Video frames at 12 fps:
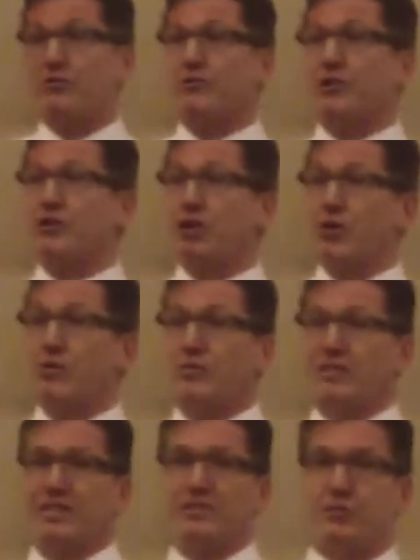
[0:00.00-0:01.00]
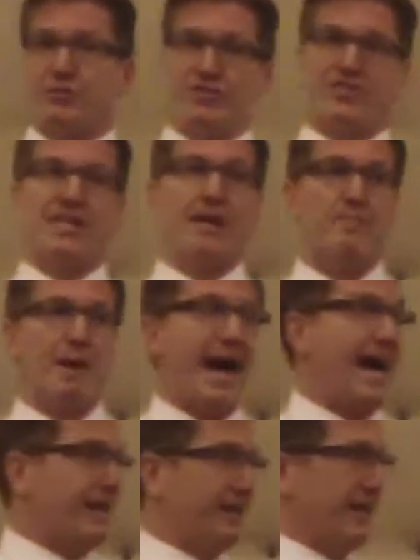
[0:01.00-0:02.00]
or the yoked is sort of step
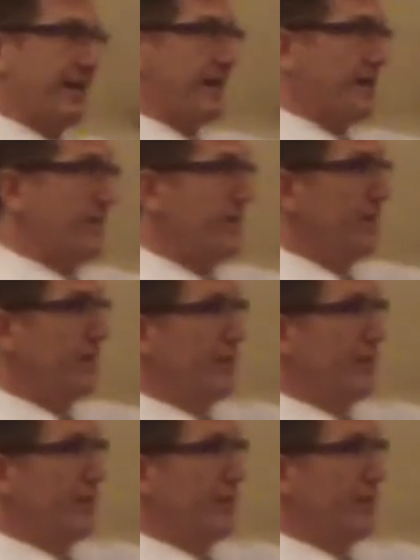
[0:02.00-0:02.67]
back and